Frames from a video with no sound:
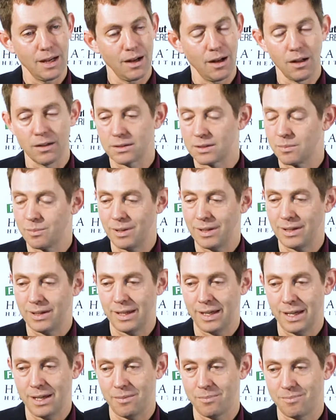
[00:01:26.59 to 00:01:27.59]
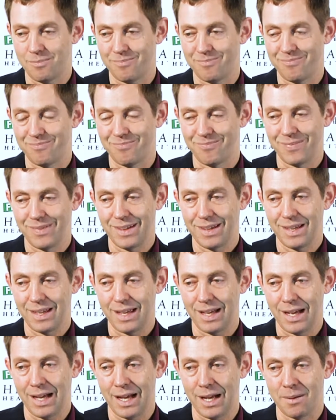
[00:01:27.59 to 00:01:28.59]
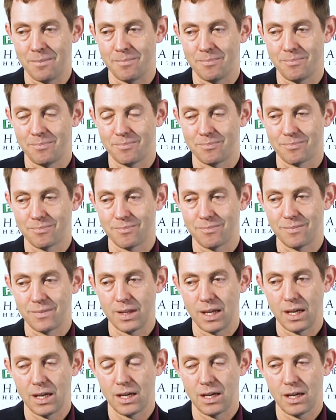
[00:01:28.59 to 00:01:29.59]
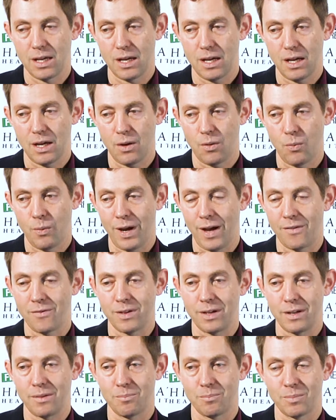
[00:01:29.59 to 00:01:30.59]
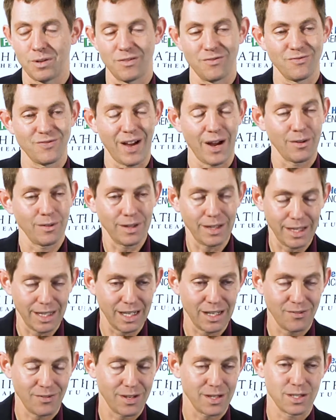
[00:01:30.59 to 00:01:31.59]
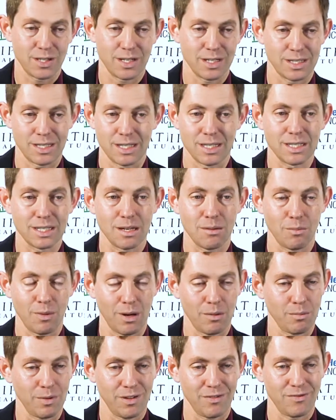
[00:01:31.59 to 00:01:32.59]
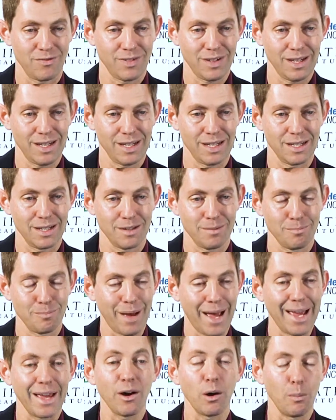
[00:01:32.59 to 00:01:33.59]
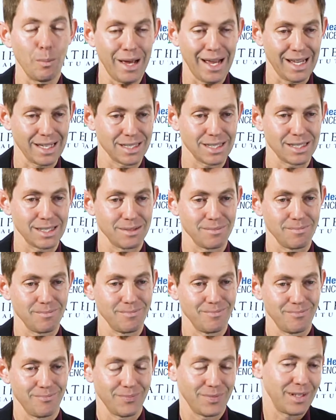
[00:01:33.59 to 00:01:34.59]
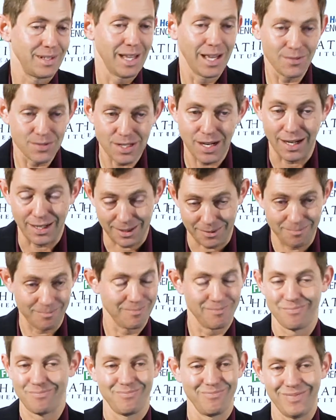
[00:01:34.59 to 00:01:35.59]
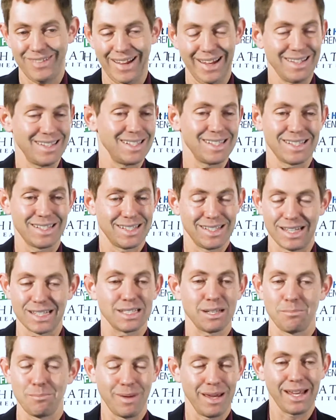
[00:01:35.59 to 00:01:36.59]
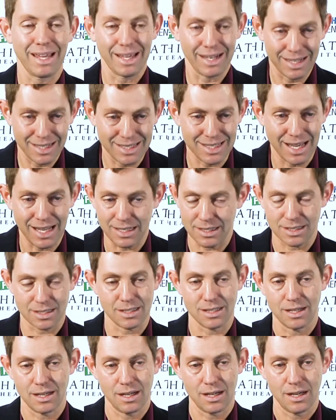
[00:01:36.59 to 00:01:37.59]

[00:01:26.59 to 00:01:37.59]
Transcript: Ultimately, um, we have a profoundly inefficient system when we feed biomass to livestock. It just doesn't make any sense.